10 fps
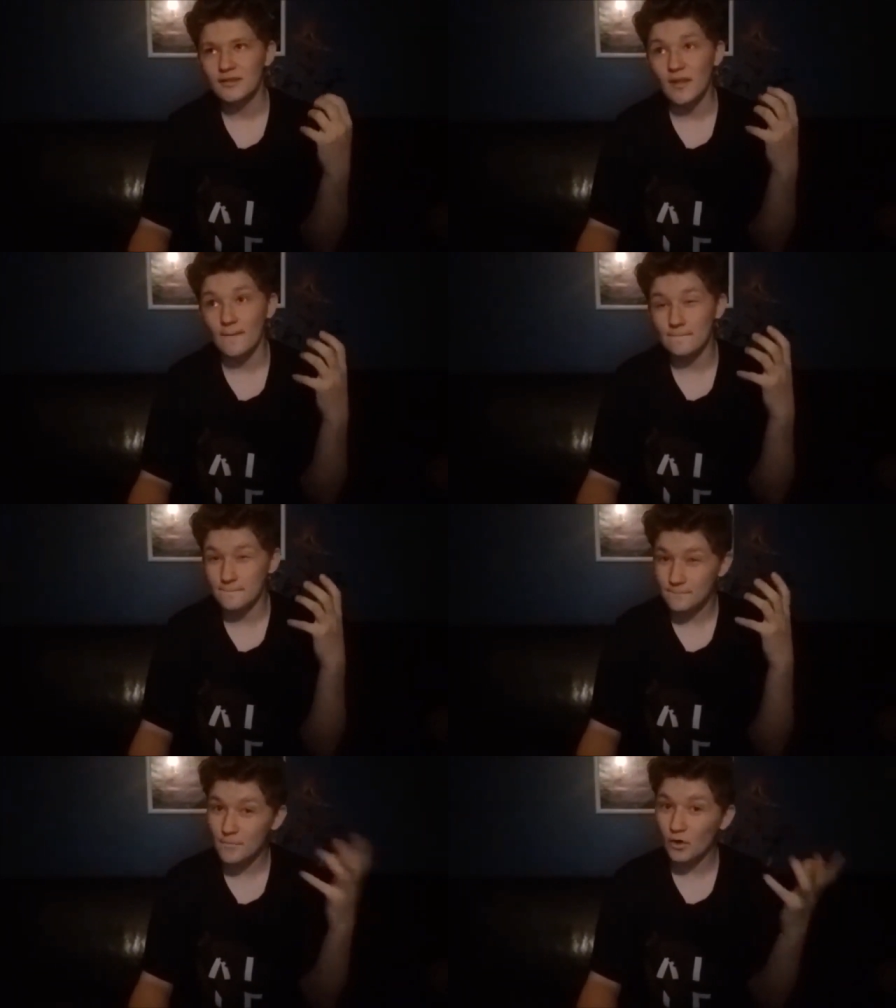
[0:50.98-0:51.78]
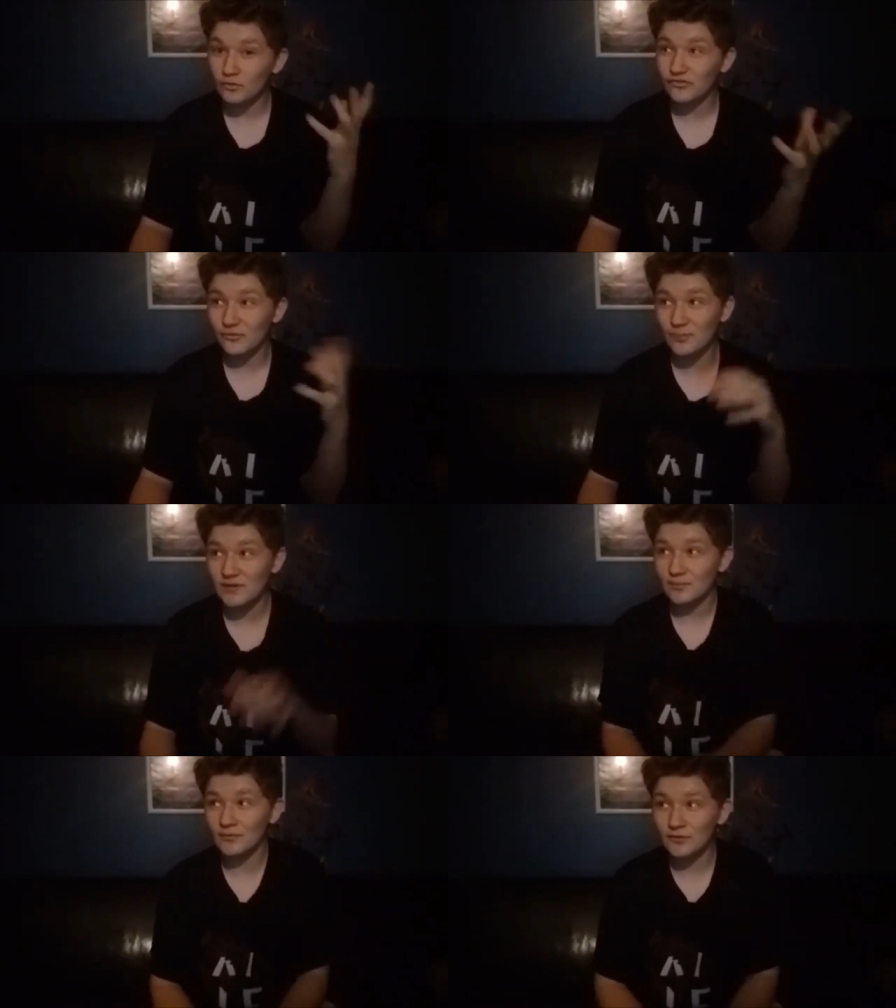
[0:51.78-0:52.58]
that most
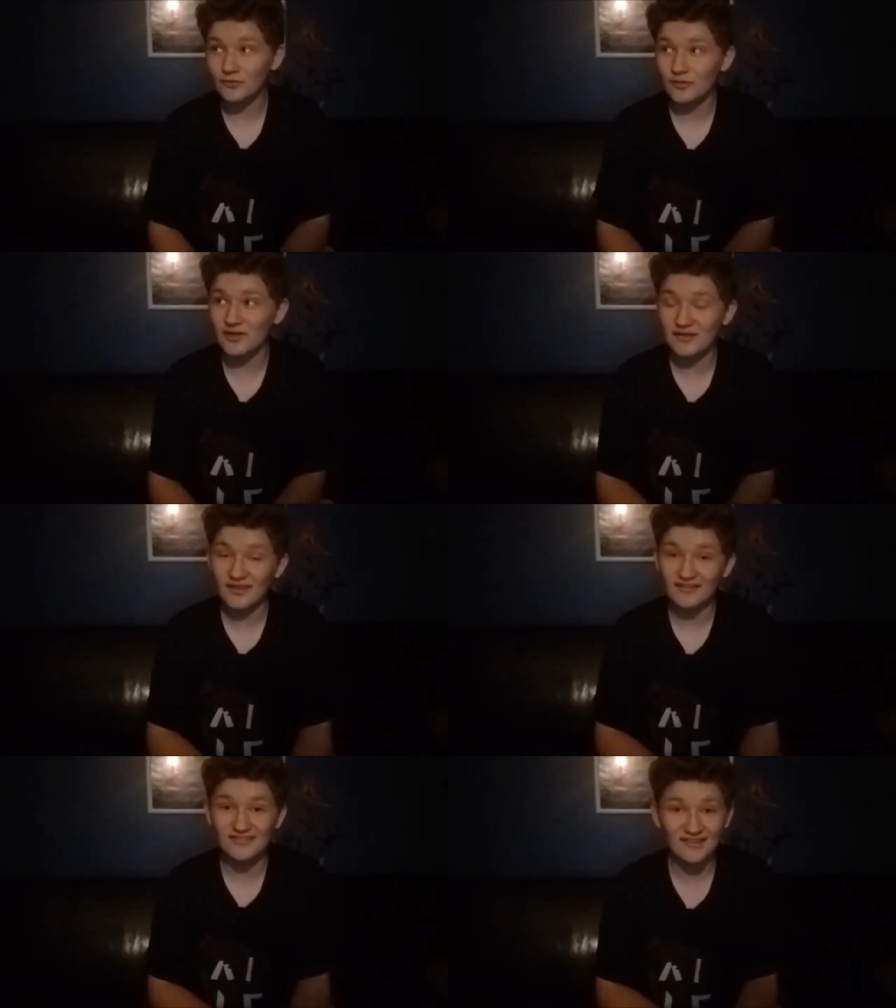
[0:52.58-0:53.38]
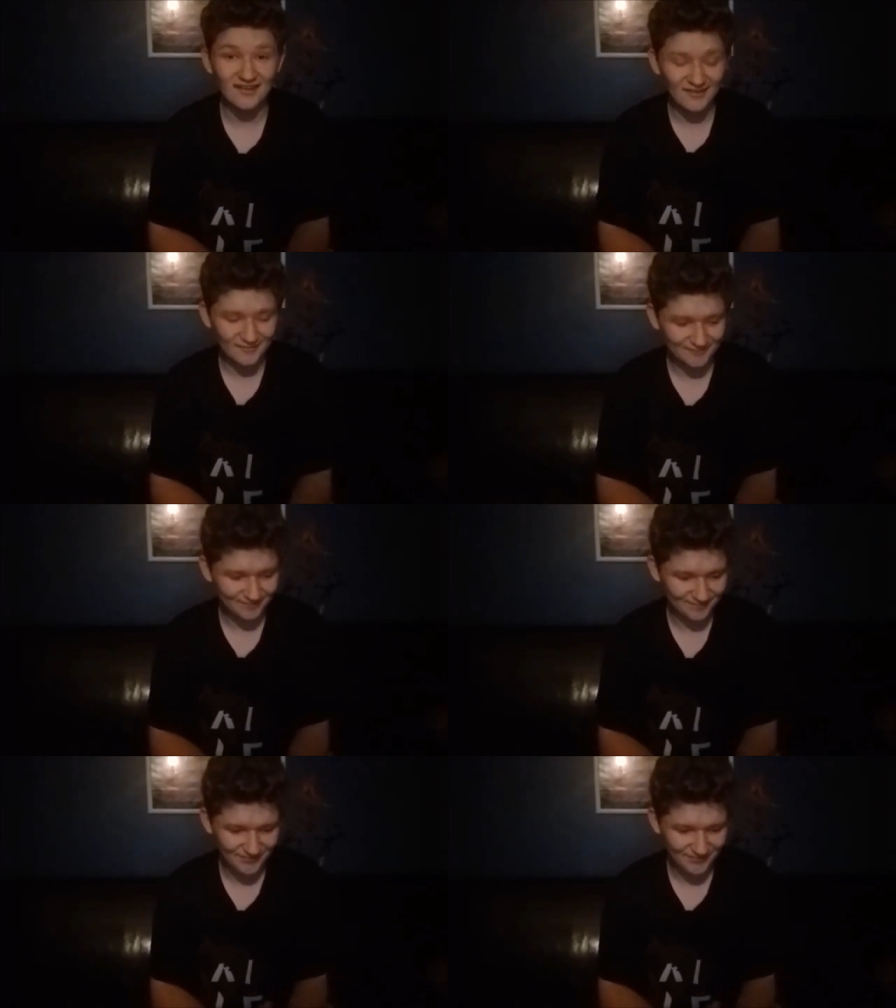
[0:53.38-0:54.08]
people agree that, um...